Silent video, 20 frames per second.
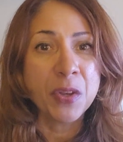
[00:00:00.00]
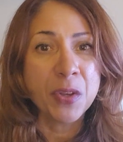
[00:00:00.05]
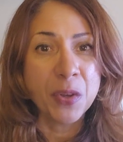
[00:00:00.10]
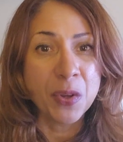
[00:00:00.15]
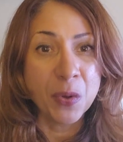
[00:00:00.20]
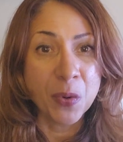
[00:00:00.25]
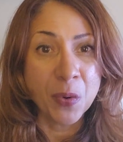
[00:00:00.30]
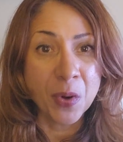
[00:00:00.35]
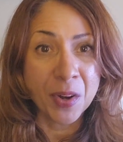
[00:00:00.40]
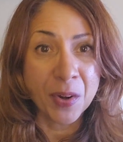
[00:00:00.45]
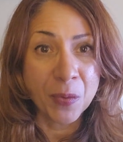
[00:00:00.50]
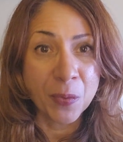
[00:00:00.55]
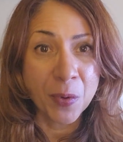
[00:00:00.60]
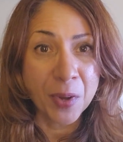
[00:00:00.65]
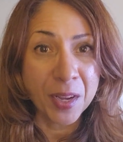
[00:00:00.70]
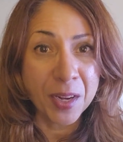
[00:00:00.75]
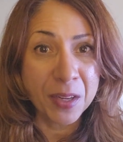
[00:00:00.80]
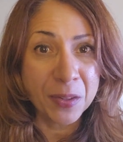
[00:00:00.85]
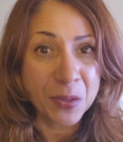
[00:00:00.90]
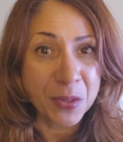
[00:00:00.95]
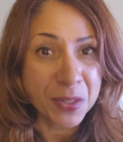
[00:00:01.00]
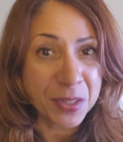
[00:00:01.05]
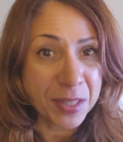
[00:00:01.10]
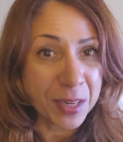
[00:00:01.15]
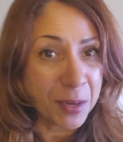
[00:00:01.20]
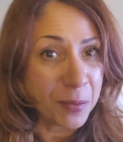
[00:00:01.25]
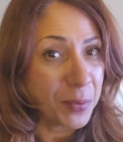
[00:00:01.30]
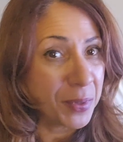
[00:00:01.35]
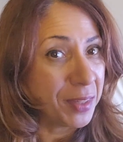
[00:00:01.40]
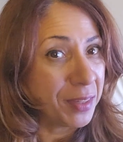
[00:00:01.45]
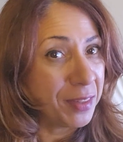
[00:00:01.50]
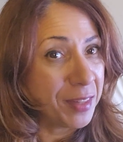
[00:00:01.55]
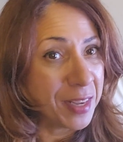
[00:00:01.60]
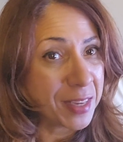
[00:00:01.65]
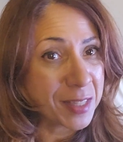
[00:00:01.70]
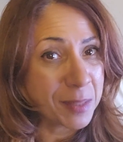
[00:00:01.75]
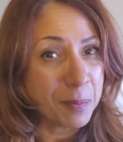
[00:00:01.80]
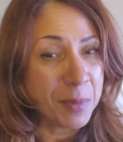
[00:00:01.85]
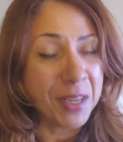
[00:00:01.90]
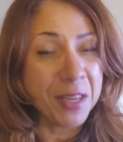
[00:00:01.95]
You are ready to start with the
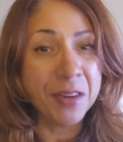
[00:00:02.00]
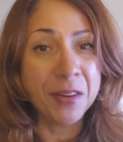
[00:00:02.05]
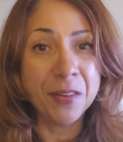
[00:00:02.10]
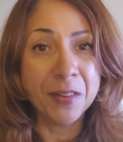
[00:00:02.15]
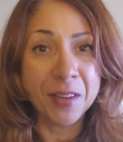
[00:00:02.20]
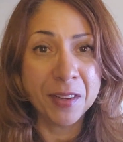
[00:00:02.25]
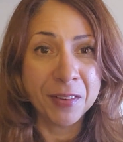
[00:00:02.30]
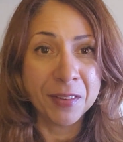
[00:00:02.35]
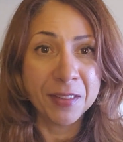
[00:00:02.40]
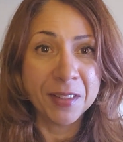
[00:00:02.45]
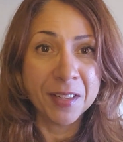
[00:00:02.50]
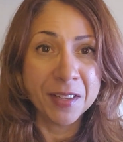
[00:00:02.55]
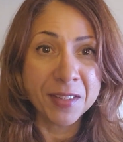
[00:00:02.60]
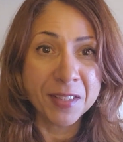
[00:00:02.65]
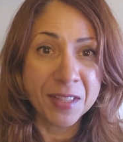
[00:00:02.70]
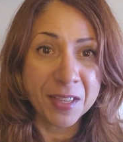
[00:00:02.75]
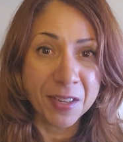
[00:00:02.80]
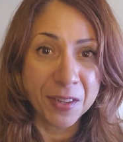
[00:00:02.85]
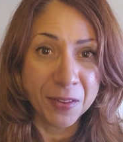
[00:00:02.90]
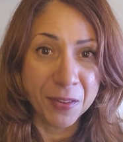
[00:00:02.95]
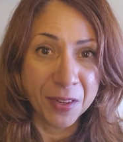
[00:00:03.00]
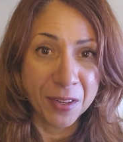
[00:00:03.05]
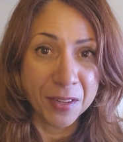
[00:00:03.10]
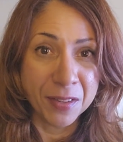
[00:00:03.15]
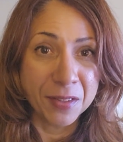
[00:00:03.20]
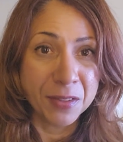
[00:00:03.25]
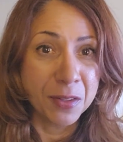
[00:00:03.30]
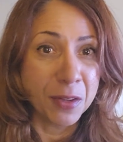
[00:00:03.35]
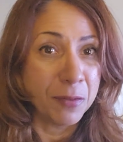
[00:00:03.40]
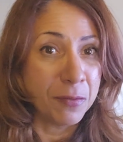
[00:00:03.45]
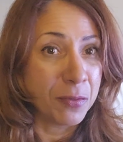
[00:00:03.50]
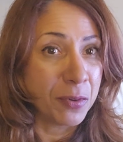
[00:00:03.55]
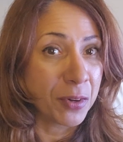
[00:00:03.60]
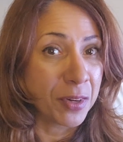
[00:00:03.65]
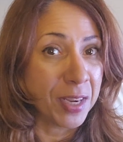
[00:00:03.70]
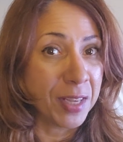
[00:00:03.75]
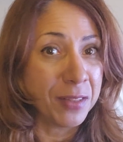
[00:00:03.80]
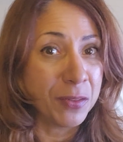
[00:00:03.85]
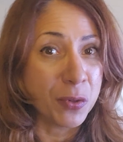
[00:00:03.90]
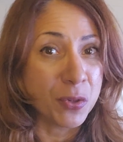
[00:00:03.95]
next video now in the series. Don't
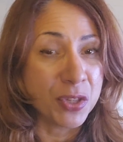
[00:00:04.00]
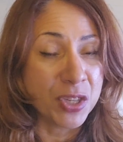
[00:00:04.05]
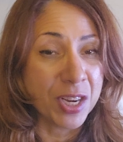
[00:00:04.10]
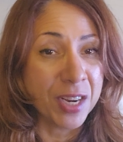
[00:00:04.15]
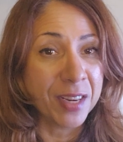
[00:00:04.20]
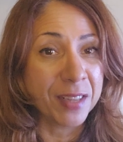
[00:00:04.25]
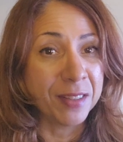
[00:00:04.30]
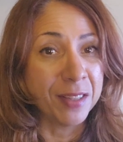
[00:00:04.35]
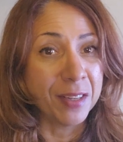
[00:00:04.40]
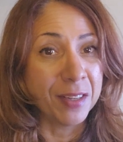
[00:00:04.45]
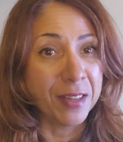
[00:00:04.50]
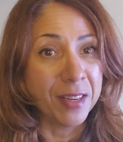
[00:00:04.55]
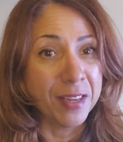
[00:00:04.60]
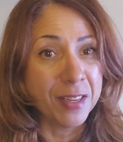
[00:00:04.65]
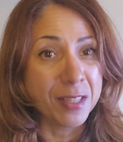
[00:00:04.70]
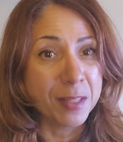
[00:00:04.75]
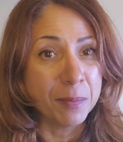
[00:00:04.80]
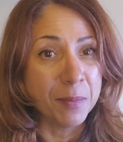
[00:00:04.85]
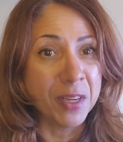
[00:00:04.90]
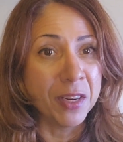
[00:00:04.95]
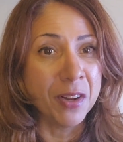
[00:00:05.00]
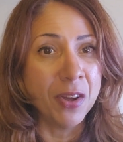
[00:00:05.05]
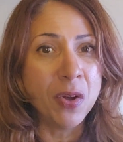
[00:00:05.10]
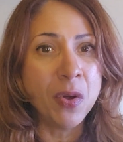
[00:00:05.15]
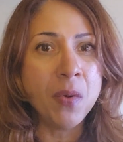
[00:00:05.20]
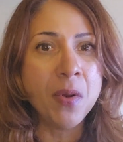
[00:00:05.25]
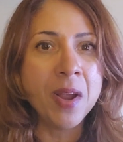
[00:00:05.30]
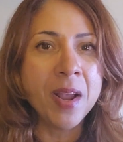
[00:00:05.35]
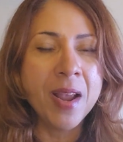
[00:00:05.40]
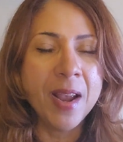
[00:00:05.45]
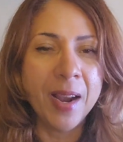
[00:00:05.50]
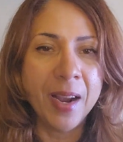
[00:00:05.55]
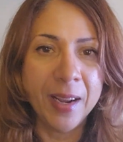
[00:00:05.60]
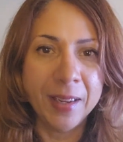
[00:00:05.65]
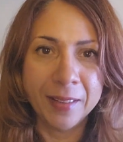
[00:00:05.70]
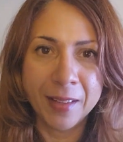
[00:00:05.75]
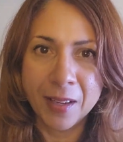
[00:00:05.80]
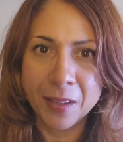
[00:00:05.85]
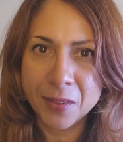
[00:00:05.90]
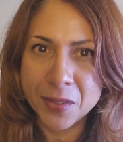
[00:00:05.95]
forget to check the links below,
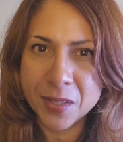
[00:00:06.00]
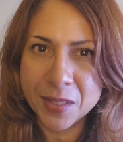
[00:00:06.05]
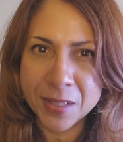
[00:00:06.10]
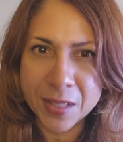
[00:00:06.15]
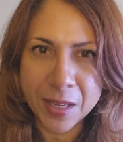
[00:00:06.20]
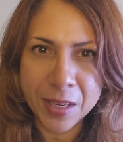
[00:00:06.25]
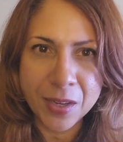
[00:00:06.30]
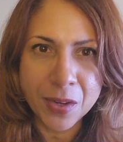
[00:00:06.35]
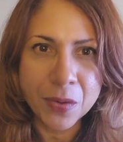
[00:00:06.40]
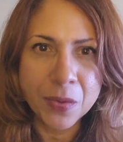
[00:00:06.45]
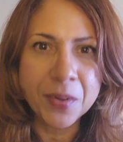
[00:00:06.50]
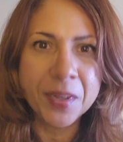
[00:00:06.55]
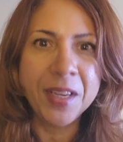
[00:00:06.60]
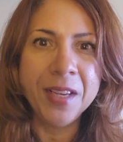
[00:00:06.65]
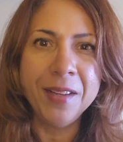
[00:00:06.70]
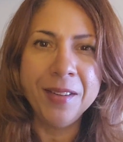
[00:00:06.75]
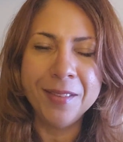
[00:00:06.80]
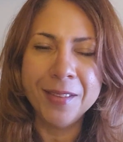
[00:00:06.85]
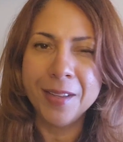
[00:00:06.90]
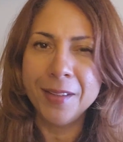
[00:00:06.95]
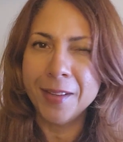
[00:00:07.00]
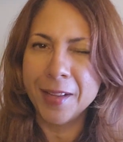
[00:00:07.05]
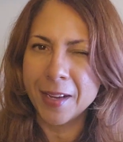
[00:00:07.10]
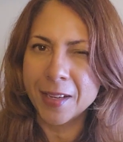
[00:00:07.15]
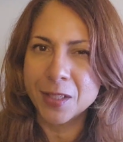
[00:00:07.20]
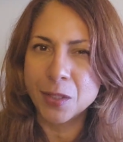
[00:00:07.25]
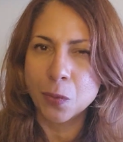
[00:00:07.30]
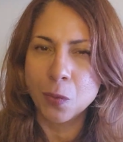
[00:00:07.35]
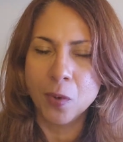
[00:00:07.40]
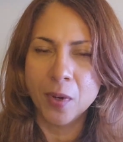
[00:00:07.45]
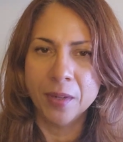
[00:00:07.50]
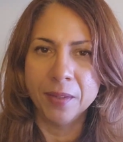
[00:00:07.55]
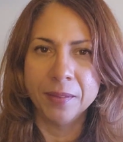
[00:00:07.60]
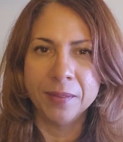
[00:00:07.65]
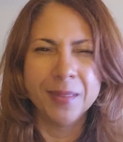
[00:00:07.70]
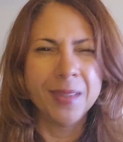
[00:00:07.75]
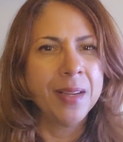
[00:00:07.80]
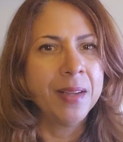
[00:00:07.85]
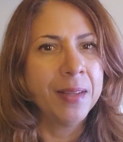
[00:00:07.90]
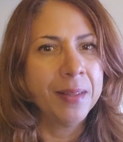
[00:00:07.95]
and I'll see you in the next
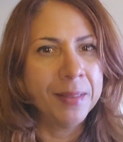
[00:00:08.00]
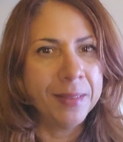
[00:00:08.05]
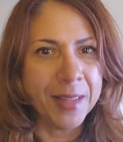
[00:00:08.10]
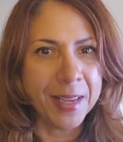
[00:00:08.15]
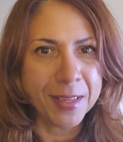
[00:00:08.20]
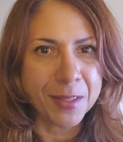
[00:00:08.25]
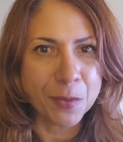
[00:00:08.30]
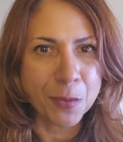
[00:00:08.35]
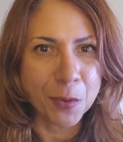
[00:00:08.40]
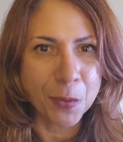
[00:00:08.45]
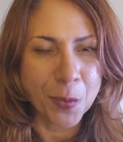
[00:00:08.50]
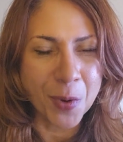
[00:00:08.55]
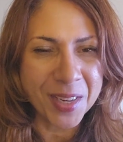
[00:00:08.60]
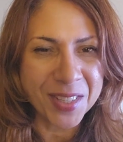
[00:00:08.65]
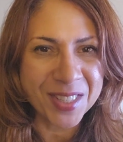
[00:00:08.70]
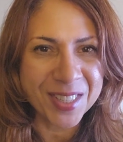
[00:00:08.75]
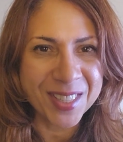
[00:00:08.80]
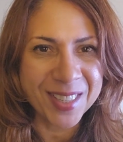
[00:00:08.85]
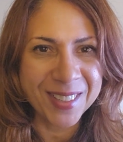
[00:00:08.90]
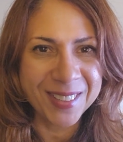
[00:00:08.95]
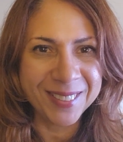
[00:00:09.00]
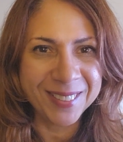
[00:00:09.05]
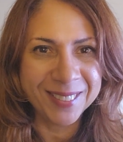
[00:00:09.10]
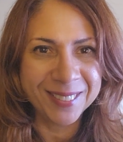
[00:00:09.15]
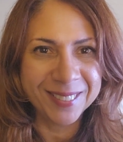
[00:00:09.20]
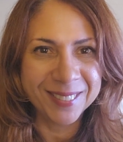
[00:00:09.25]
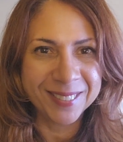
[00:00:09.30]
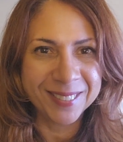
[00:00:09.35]
one. Thanks for watching.